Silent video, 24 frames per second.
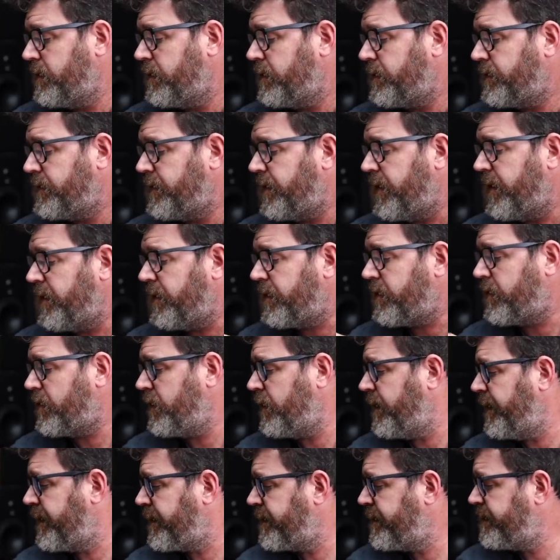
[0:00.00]
Just another
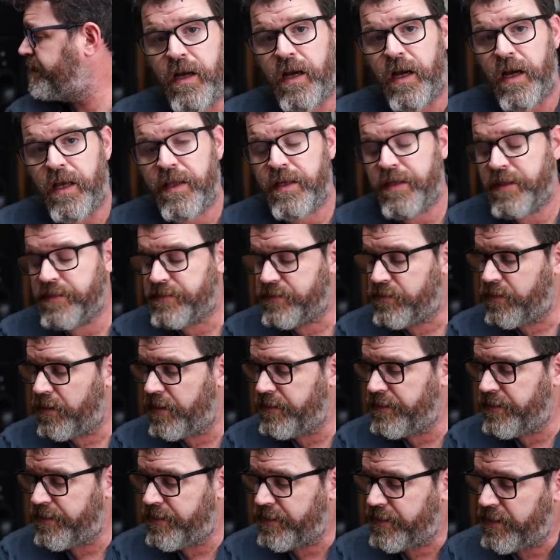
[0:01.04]
click. I think it's
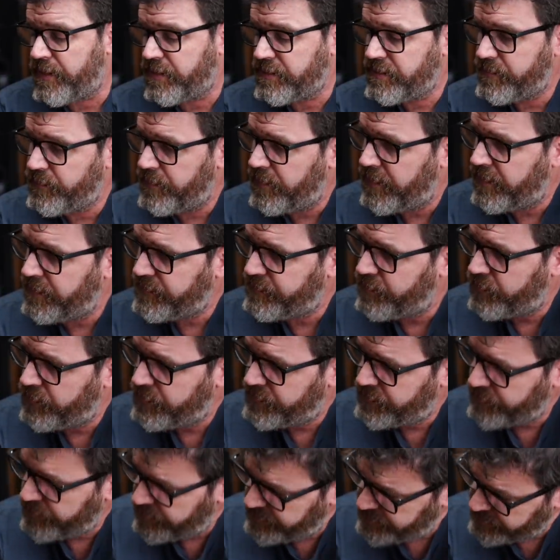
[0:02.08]
great that the customer has more
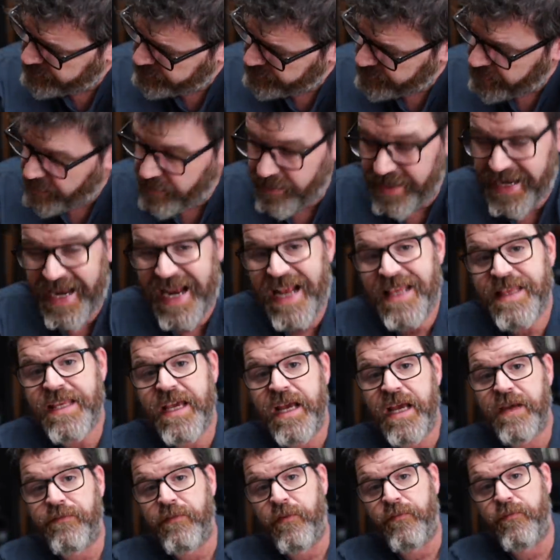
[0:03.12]
choices now and they
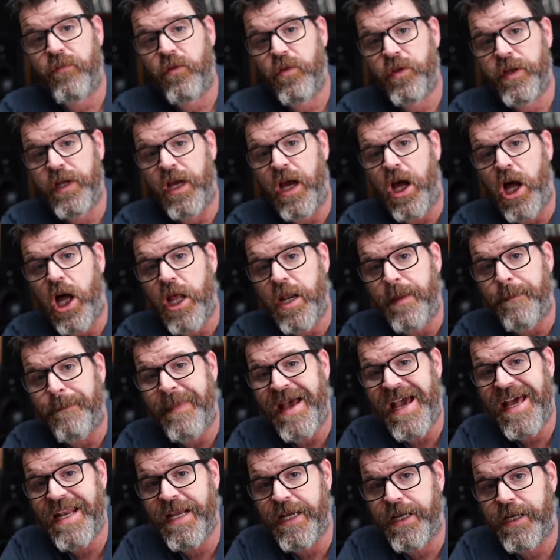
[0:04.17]
have a fully
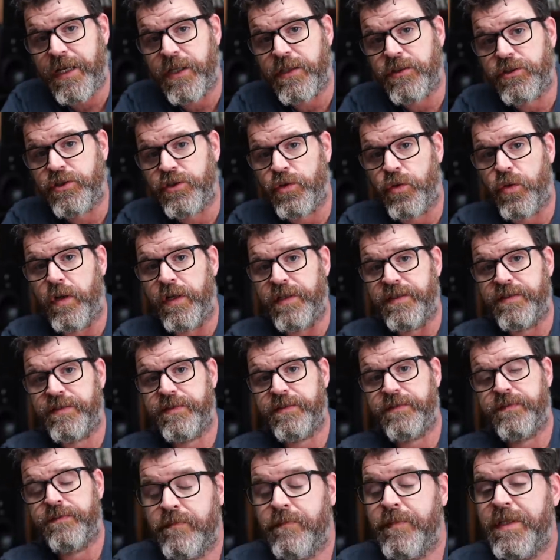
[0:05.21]
automatic
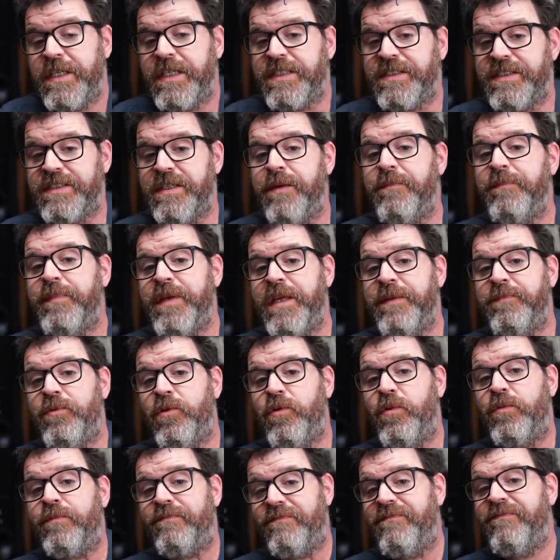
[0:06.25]
choice because some
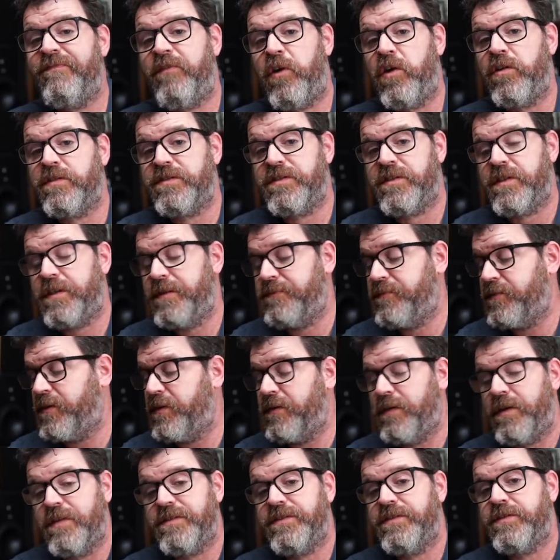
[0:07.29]
people fall asleep when they're
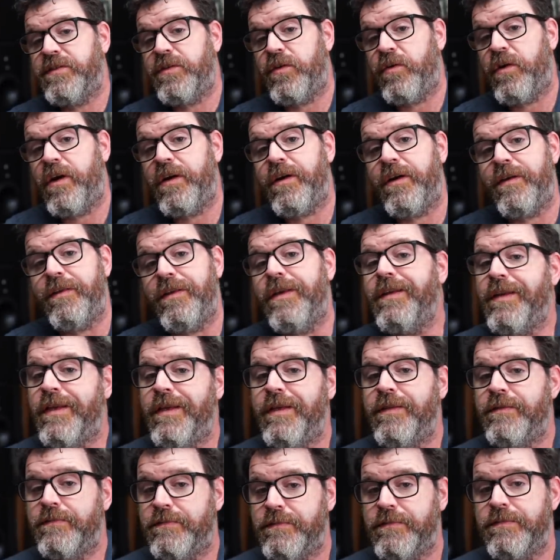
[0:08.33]
listening to a record and they
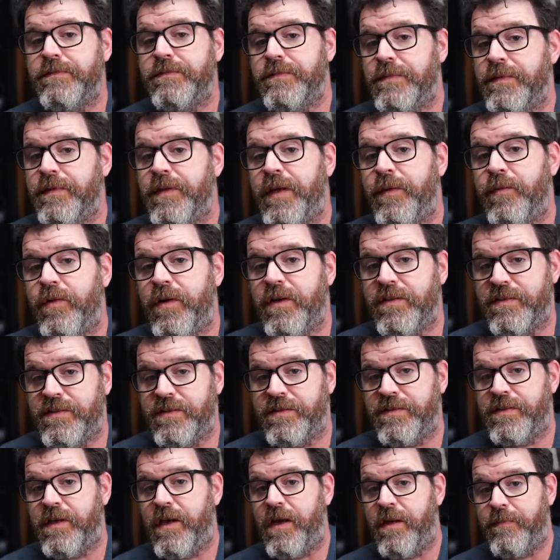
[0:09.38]
need they want it to
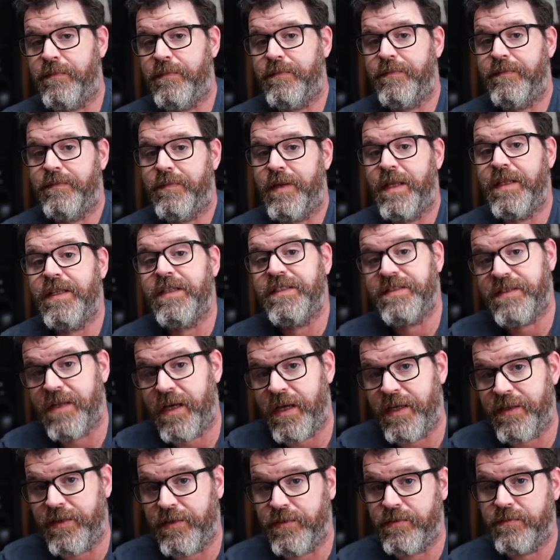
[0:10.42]
stop. At least
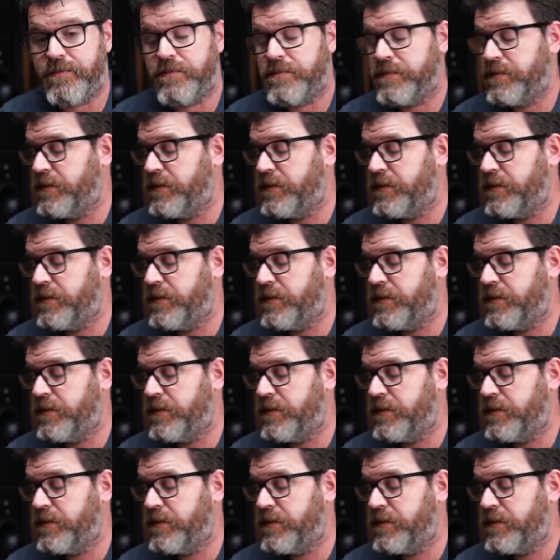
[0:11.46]
I do.